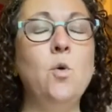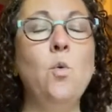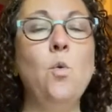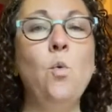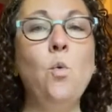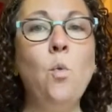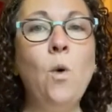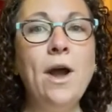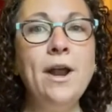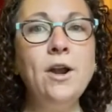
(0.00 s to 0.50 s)

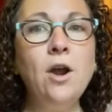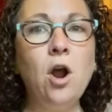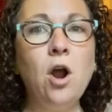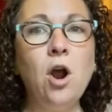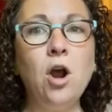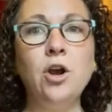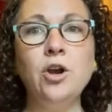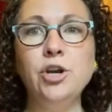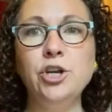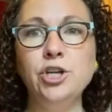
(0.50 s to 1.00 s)
What
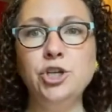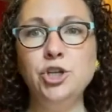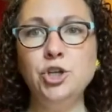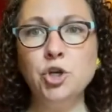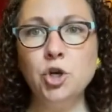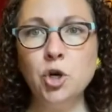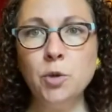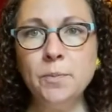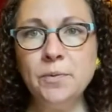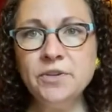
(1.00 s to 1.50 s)
are
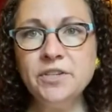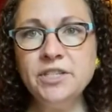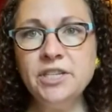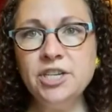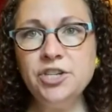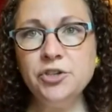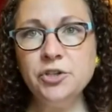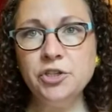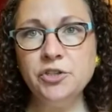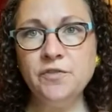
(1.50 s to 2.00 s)
your
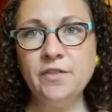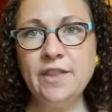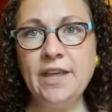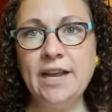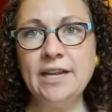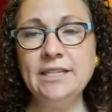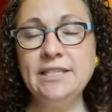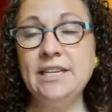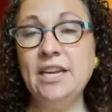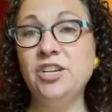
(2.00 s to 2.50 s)
procedures for
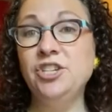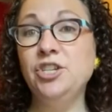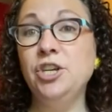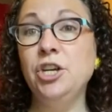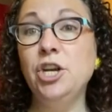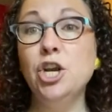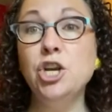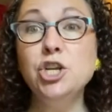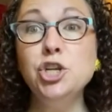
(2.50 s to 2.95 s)
that section?